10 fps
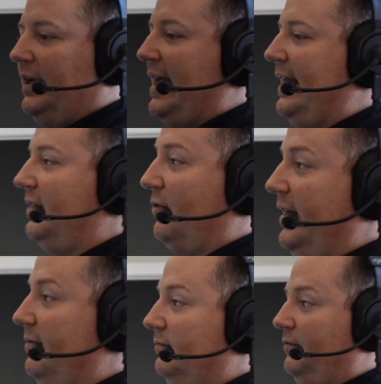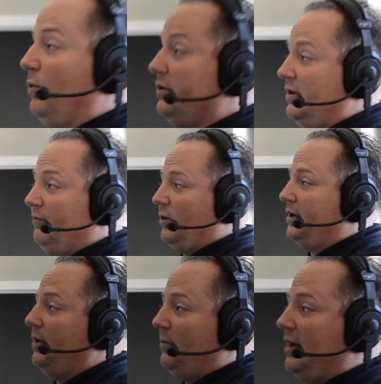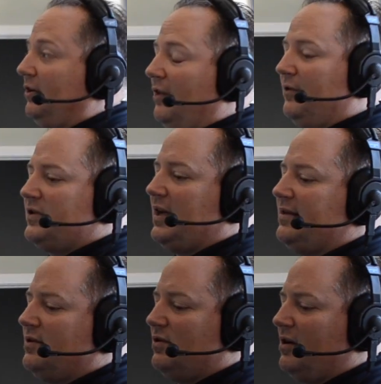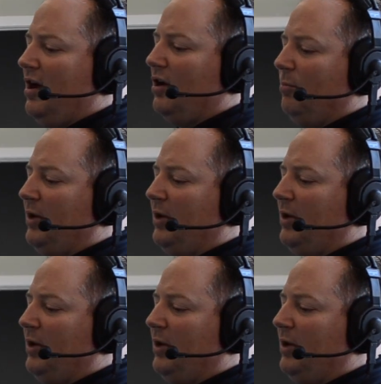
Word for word: and I had the great fortune of working around all those guys in Chicago.